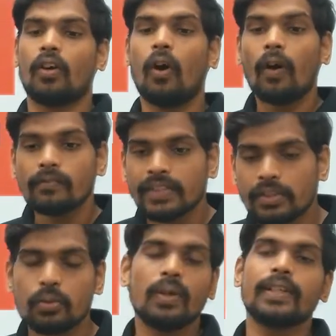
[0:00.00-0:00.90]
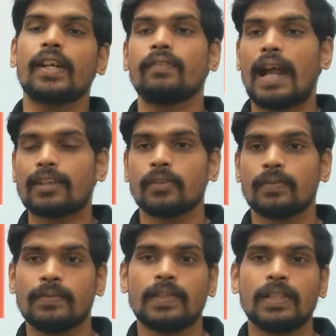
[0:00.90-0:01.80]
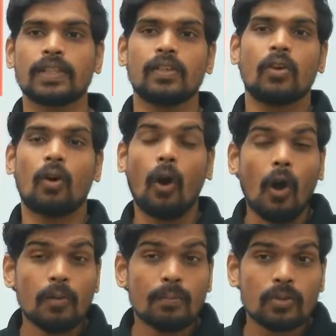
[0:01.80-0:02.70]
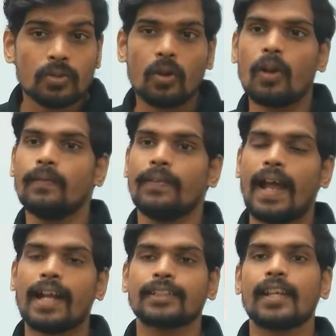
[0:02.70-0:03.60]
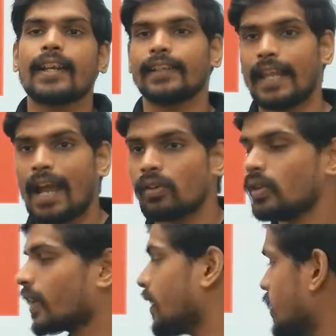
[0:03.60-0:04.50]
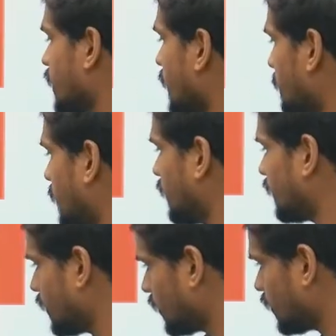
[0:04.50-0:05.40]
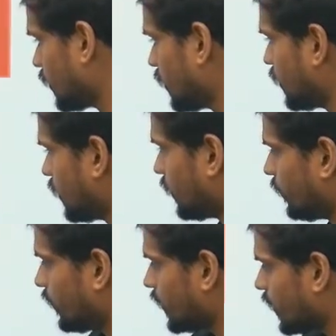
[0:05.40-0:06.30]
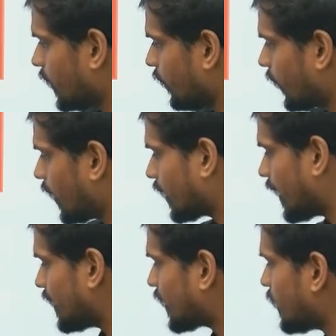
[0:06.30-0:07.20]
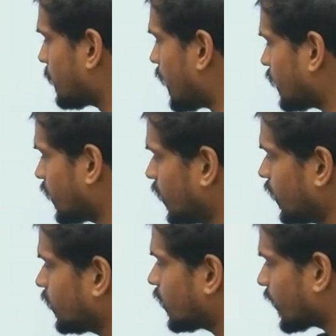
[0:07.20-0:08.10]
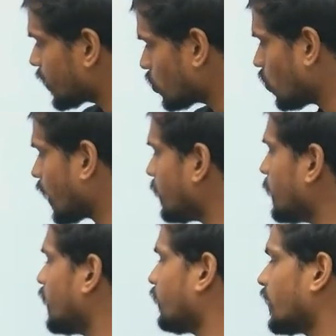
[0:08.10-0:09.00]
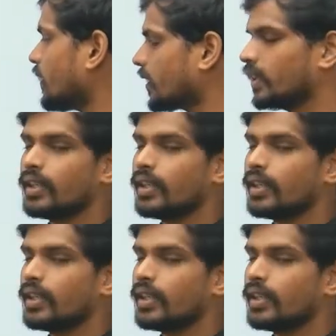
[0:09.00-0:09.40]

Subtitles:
Of the 200 flags of the world, almost all flags are rectangular in shape with a different length and breadth. The ratio can be different.